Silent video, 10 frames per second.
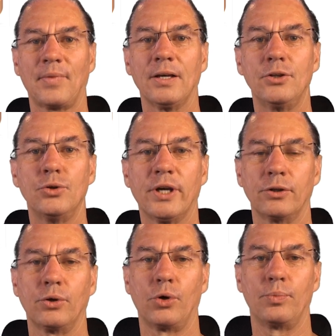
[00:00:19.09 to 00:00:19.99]
You can
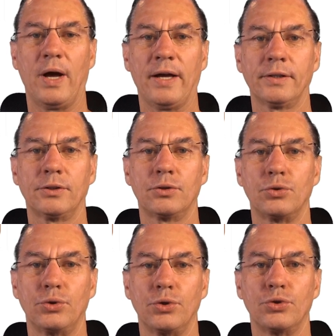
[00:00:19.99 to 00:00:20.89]
go back to
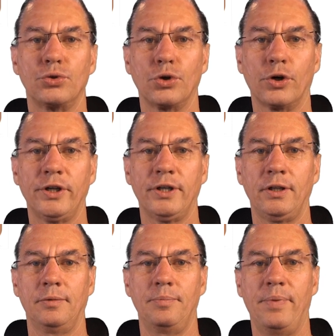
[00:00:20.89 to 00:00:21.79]
the
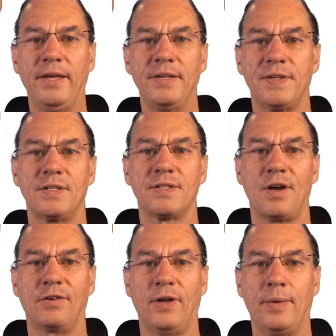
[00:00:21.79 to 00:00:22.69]
tutorial basics
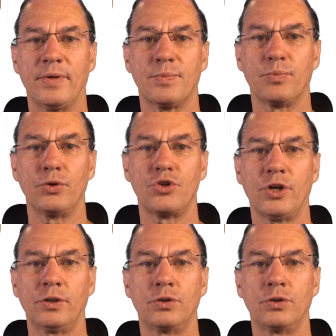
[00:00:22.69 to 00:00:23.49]
of MS Project